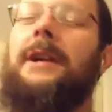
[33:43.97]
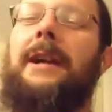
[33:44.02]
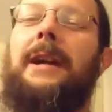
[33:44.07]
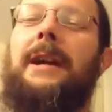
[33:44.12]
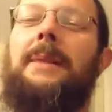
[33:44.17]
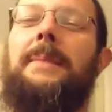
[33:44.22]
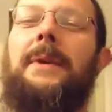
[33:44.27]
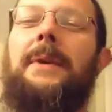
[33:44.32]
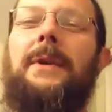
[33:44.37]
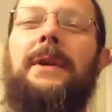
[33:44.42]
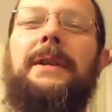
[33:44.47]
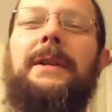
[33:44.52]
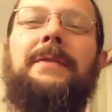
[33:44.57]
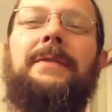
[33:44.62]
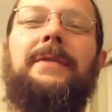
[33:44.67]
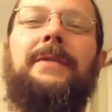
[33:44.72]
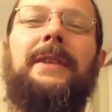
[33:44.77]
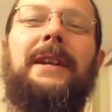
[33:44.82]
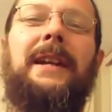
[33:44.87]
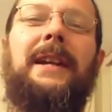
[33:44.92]
talking about a
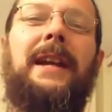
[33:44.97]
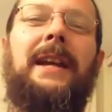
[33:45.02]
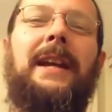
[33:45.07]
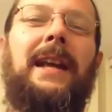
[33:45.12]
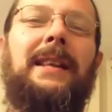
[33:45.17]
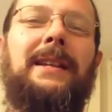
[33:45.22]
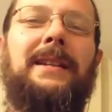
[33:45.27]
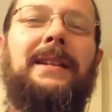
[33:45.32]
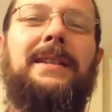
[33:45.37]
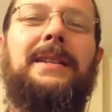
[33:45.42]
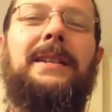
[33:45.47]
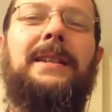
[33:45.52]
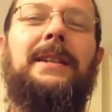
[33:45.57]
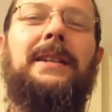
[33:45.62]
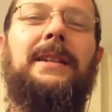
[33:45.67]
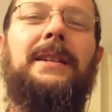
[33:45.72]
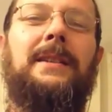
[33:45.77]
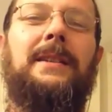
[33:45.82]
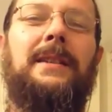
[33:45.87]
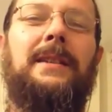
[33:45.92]
different
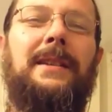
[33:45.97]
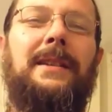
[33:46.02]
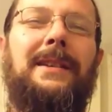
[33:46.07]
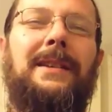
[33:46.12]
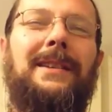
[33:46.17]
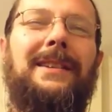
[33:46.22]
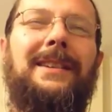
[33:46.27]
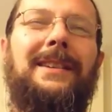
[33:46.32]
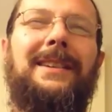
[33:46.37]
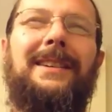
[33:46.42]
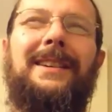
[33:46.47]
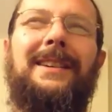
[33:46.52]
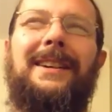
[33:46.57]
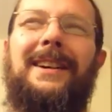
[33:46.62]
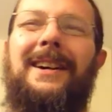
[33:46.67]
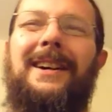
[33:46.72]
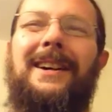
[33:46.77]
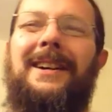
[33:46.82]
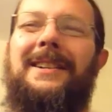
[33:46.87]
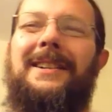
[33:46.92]
galaxy and
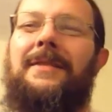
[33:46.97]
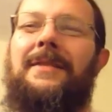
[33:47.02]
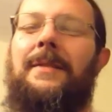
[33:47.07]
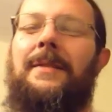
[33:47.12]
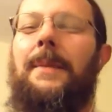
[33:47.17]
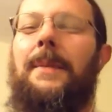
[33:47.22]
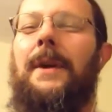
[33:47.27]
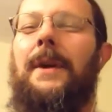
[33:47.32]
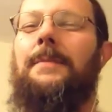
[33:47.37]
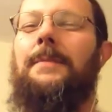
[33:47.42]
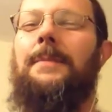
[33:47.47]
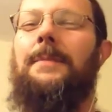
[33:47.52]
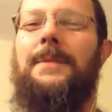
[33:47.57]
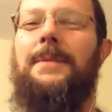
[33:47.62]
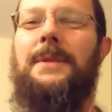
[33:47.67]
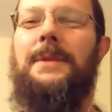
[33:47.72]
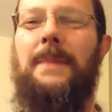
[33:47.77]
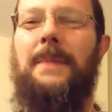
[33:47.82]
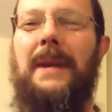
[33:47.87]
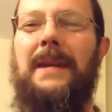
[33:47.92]
a, a different part of
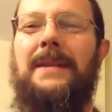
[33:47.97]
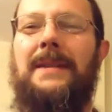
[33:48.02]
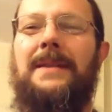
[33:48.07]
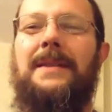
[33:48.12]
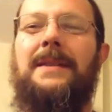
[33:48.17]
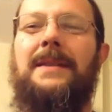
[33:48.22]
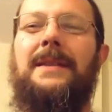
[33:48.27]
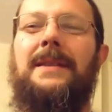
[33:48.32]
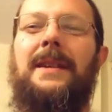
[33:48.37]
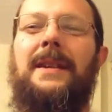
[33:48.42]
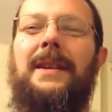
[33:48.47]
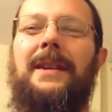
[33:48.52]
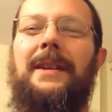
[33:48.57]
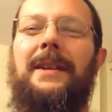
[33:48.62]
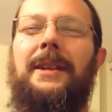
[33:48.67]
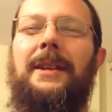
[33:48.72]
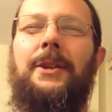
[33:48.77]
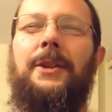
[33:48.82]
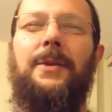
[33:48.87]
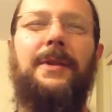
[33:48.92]
space?
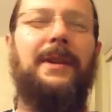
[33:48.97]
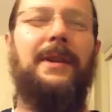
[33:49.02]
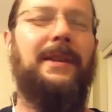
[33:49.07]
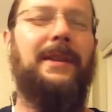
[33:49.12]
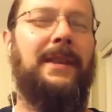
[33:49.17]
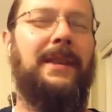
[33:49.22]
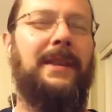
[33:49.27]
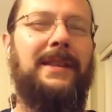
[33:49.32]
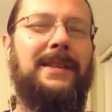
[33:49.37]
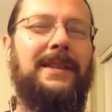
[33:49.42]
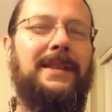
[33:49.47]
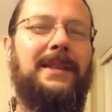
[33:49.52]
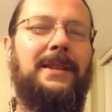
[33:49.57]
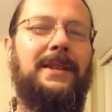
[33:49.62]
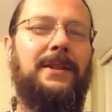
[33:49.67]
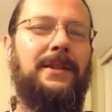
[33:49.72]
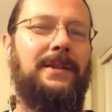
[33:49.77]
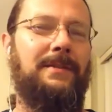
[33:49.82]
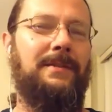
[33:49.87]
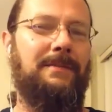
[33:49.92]
You don't think that that
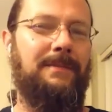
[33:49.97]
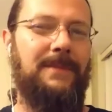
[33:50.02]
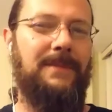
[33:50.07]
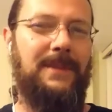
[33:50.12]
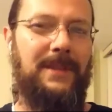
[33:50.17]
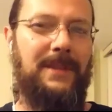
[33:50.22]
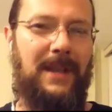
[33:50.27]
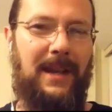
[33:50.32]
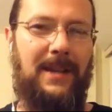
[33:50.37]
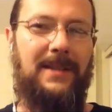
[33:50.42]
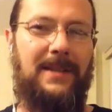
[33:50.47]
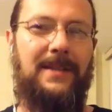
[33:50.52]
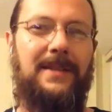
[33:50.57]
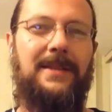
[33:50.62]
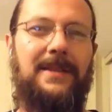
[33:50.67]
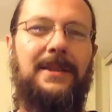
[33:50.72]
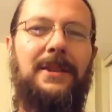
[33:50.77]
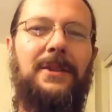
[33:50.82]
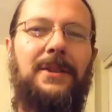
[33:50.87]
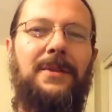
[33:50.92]
still
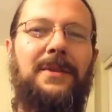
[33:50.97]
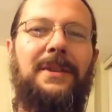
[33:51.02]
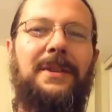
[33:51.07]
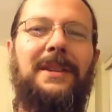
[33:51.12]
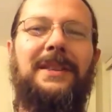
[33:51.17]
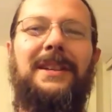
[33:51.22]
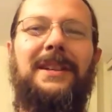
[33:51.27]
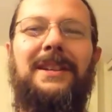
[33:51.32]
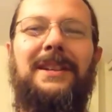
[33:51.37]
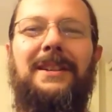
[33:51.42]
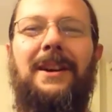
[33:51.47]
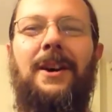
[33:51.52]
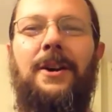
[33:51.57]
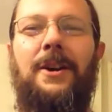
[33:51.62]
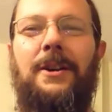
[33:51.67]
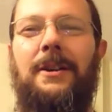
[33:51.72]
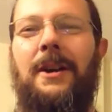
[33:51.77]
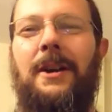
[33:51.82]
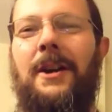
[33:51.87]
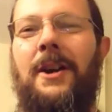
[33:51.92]
stands? You don't think that
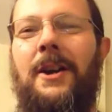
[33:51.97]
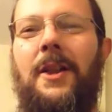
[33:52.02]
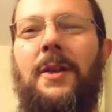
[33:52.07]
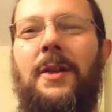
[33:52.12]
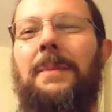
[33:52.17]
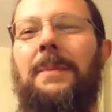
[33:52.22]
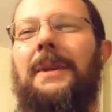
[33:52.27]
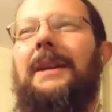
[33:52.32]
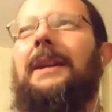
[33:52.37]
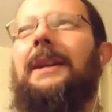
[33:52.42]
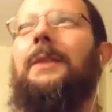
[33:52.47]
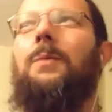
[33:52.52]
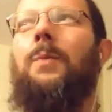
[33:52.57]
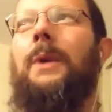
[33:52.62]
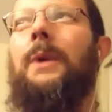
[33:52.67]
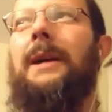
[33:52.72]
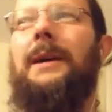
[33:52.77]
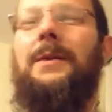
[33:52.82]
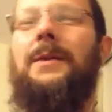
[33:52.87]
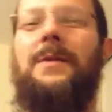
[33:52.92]
on another planet
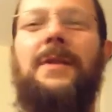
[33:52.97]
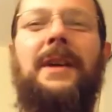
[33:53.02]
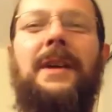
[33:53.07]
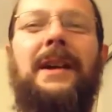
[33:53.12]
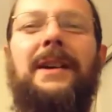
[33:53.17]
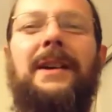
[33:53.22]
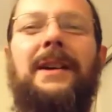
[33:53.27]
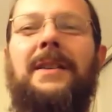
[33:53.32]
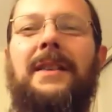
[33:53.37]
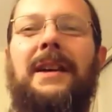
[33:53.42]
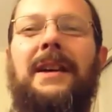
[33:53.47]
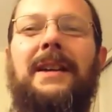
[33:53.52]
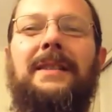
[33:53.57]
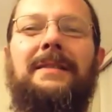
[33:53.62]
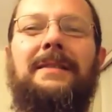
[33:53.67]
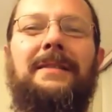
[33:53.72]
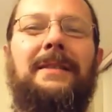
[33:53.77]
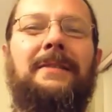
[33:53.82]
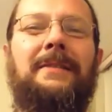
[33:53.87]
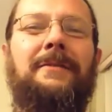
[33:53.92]
way out there
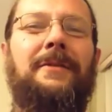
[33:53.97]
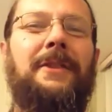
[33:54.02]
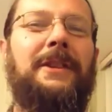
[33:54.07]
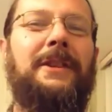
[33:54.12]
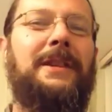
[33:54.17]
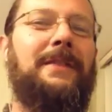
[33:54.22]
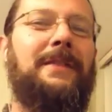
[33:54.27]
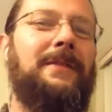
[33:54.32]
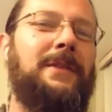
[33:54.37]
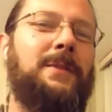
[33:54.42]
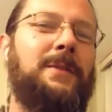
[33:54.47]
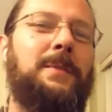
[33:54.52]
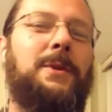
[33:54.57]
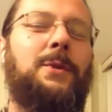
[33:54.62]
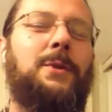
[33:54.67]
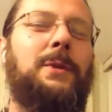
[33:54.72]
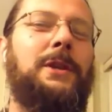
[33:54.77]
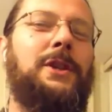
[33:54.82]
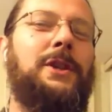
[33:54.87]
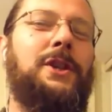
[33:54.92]
that the difference
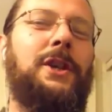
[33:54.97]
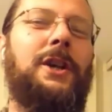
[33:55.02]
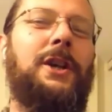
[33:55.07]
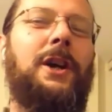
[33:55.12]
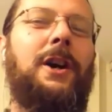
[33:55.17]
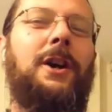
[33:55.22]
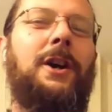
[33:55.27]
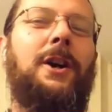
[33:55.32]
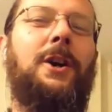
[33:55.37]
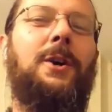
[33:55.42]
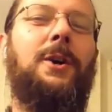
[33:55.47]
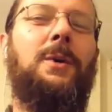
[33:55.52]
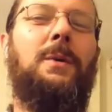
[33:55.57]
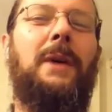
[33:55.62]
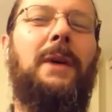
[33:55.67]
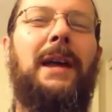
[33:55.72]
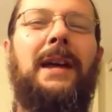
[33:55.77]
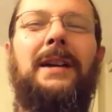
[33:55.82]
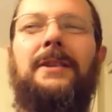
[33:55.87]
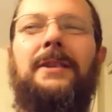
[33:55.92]
between
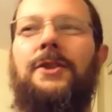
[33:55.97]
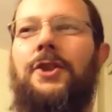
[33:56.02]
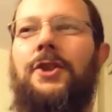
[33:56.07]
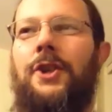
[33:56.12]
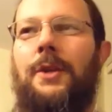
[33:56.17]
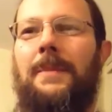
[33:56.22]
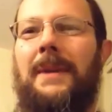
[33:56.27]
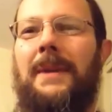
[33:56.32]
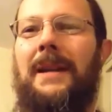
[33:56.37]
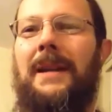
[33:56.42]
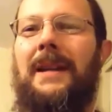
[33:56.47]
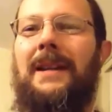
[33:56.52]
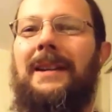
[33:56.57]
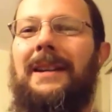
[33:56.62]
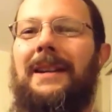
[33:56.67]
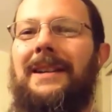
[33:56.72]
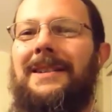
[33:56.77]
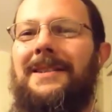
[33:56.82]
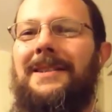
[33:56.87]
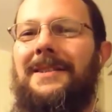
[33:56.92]
Chicago and Germany
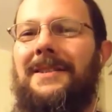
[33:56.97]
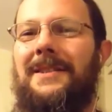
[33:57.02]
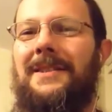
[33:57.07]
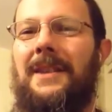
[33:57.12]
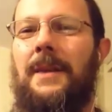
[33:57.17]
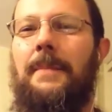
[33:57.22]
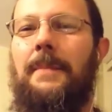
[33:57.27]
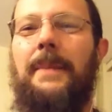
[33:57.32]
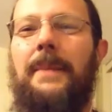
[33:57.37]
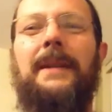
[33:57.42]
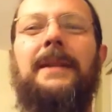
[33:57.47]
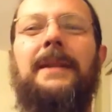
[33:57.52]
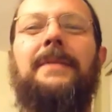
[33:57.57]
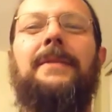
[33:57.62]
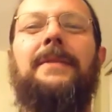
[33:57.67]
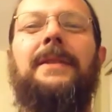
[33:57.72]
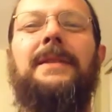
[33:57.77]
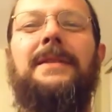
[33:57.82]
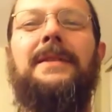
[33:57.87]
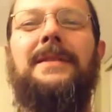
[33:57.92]
is a big
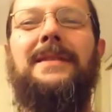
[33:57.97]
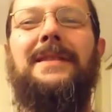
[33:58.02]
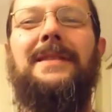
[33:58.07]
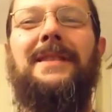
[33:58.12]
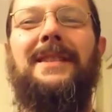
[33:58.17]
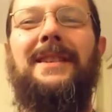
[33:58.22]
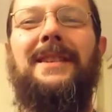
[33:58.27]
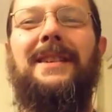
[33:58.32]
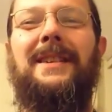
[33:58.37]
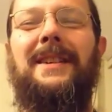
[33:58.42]
difference,